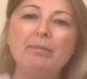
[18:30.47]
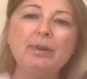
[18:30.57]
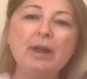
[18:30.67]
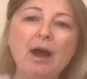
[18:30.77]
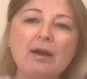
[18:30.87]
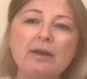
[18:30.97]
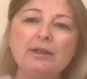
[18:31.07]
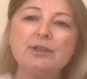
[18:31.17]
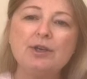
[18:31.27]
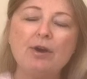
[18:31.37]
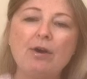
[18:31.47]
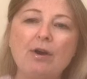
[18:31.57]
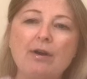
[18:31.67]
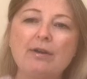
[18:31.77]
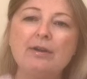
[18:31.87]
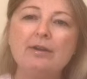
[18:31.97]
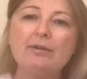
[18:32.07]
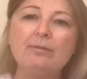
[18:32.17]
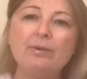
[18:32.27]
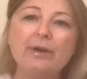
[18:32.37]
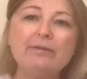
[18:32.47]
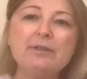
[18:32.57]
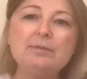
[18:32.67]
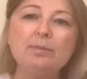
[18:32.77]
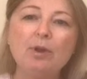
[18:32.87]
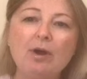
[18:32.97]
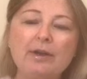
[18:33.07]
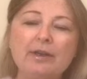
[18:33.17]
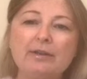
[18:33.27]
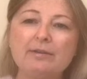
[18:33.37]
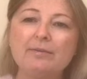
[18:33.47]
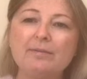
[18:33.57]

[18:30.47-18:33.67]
plaque and tar, whatever is blocking.